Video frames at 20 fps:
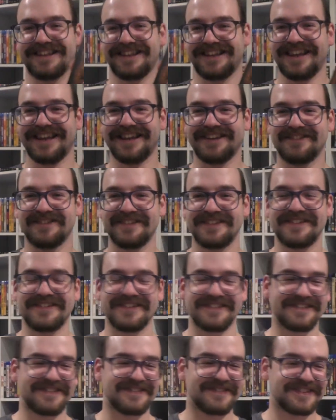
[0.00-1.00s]
the Kingdom of the
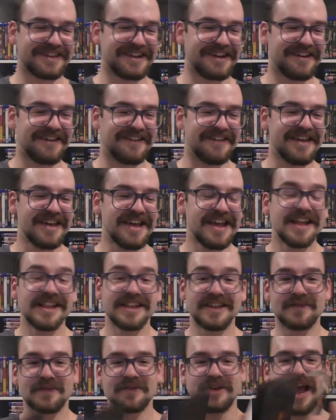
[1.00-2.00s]
Crystal Skull.
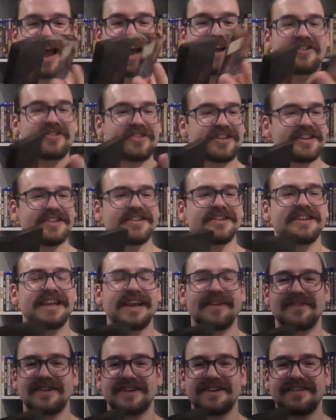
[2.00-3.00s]
This one actually didn't
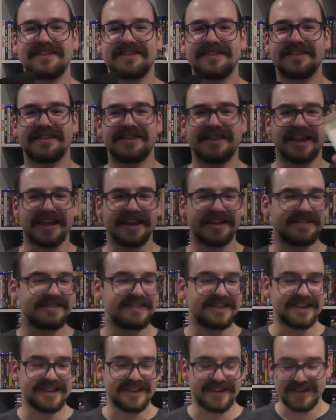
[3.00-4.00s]
have any,
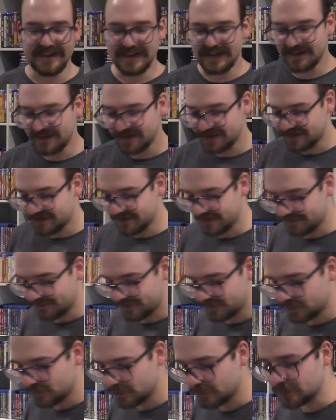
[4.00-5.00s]
sticking
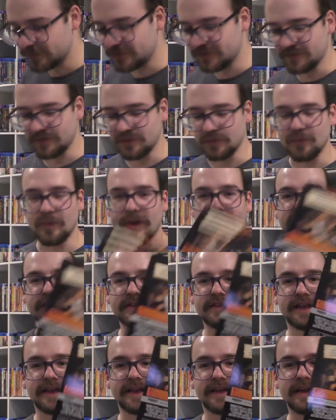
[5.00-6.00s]
stuff to it, which is great.
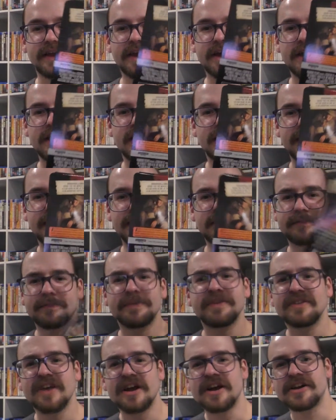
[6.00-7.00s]
Like, it's
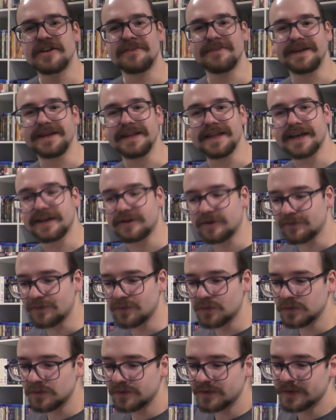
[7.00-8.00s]
bizarre to me that of
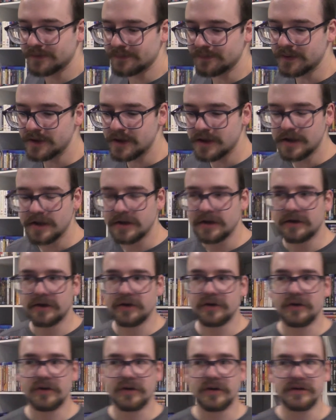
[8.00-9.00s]
all of them
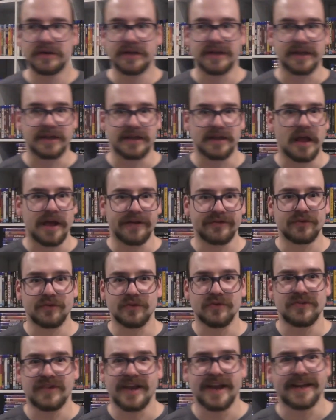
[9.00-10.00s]
that The Last
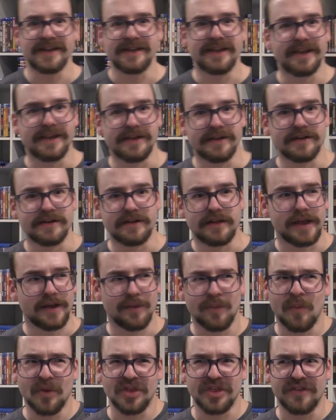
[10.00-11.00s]
Crusade did, like,
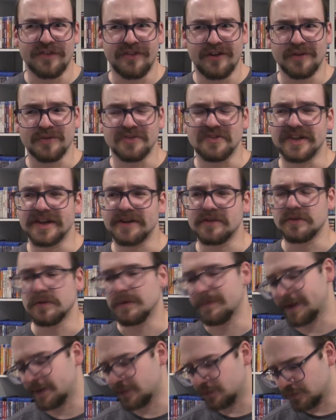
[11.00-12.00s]
what the fuck was that all
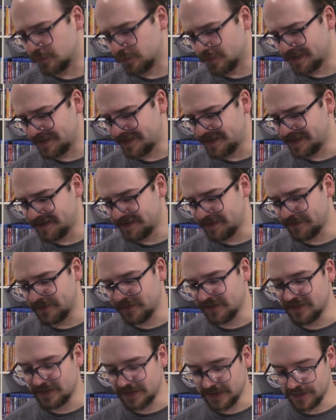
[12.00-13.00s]
about? All the rest of these have
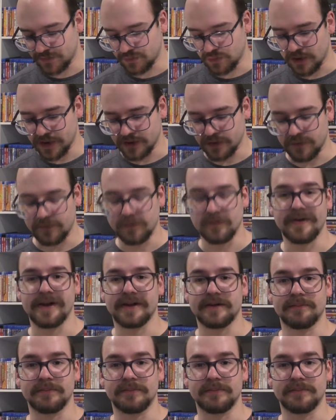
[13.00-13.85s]
just slid right off without a